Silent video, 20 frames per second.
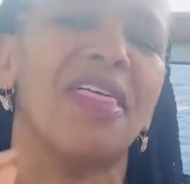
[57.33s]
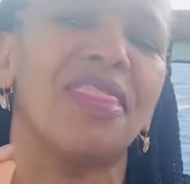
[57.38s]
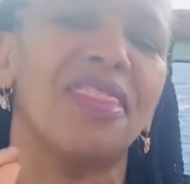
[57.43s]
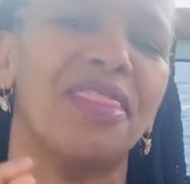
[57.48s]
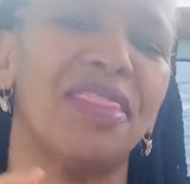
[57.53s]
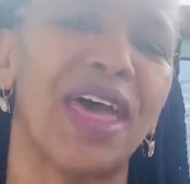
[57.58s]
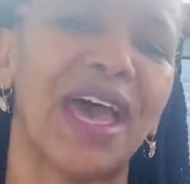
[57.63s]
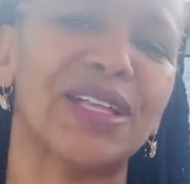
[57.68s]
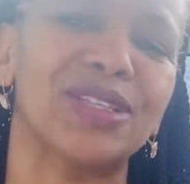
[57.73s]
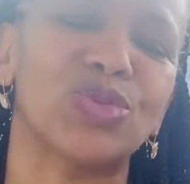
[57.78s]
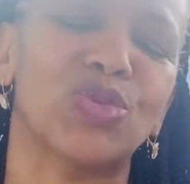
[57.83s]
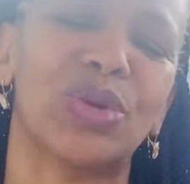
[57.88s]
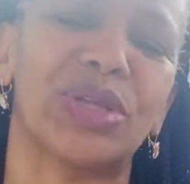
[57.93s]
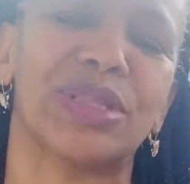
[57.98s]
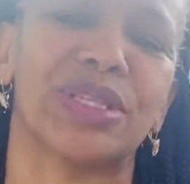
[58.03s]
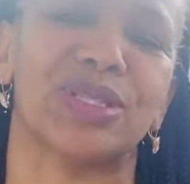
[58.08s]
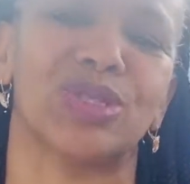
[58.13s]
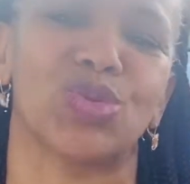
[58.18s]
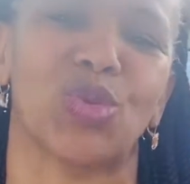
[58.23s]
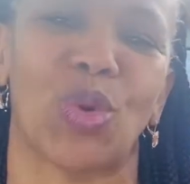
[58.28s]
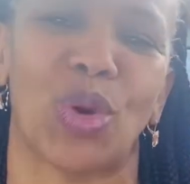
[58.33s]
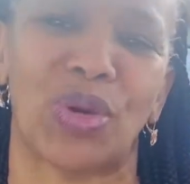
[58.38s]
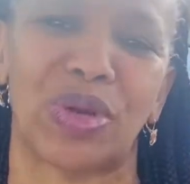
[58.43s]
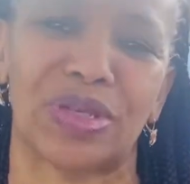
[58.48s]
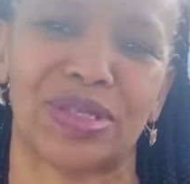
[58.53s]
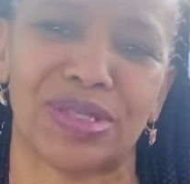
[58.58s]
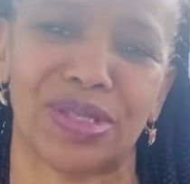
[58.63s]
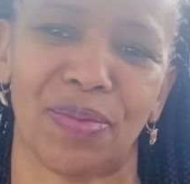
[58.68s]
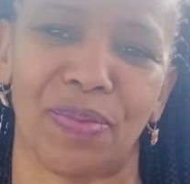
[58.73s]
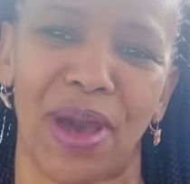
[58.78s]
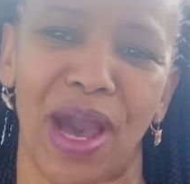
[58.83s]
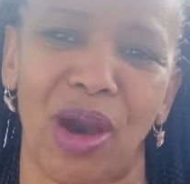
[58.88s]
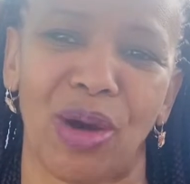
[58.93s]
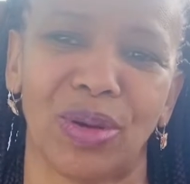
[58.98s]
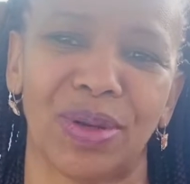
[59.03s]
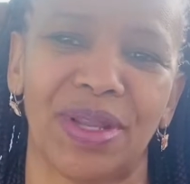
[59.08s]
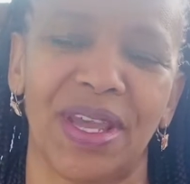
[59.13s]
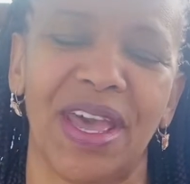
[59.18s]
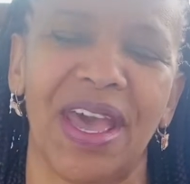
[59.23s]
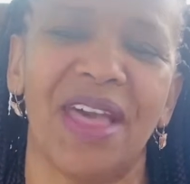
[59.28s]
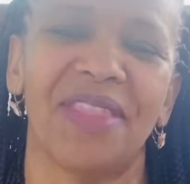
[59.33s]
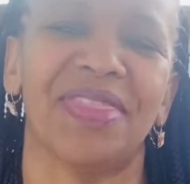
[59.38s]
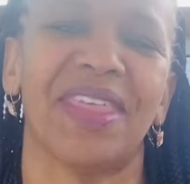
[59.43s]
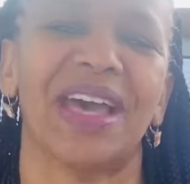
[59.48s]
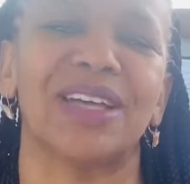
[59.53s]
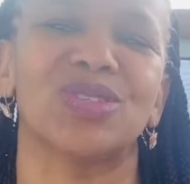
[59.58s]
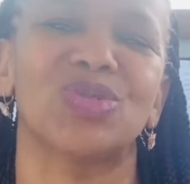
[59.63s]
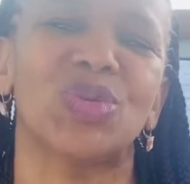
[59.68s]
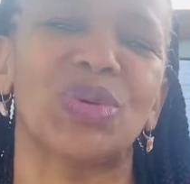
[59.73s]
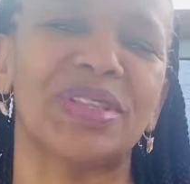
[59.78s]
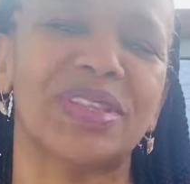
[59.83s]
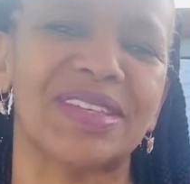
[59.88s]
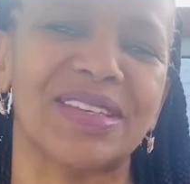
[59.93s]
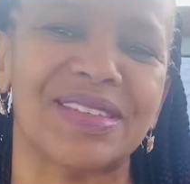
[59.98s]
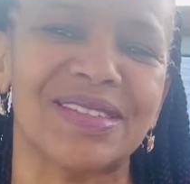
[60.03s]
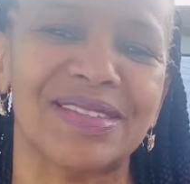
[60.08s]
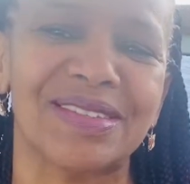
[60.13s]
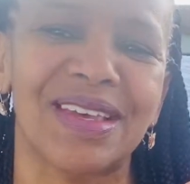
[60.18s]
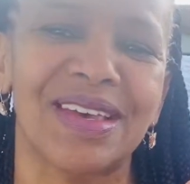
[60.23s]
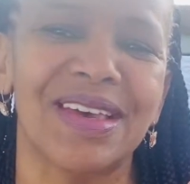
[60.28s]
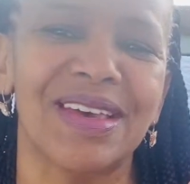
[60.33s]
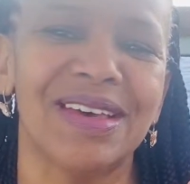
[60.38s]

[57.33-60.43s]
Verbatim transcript: That's what this word is about. That's what this